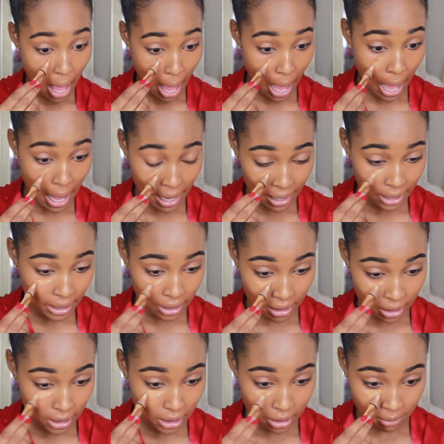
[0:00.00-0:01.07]

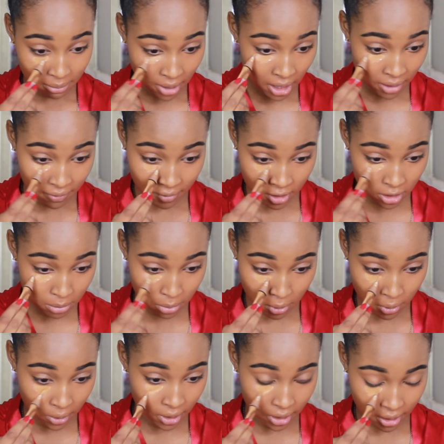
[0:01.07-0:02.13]
I made a vision
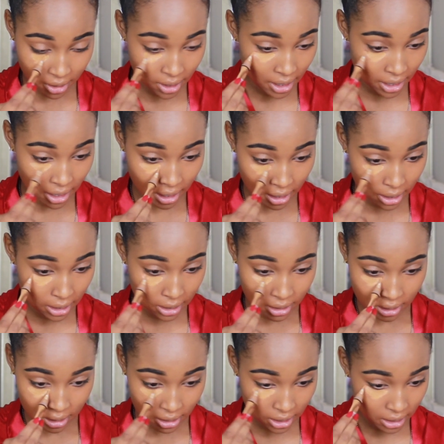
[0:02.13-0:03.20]
board
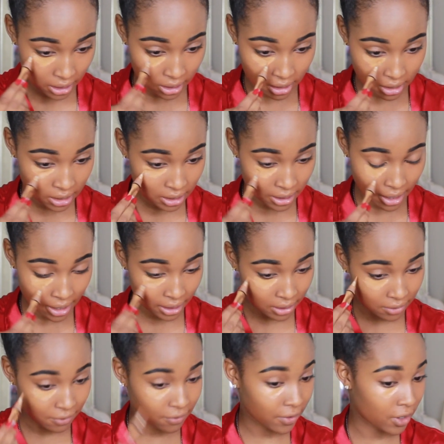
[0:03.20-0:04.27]
and this is like
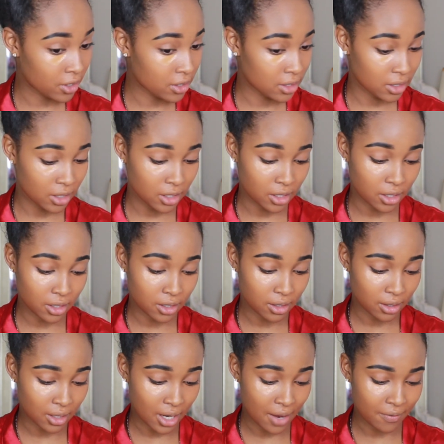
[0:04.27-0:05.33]
the first year
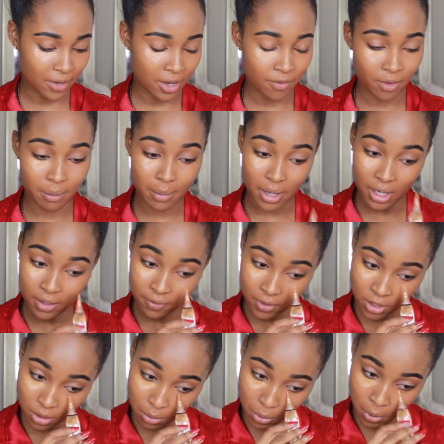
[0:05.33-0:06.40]
that I've ever made a
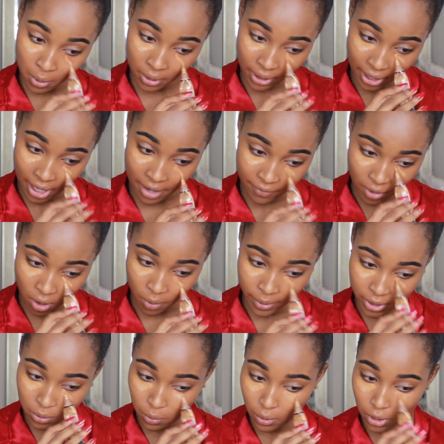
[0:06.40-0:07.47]
vision board. Like I've
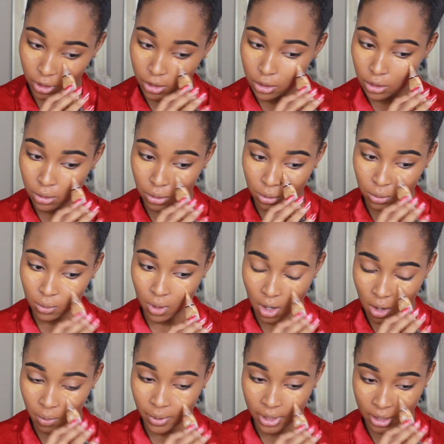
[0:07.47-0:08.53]
always wanted to,
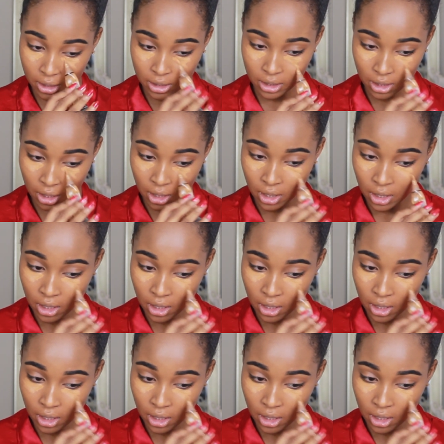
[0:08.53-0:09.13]
always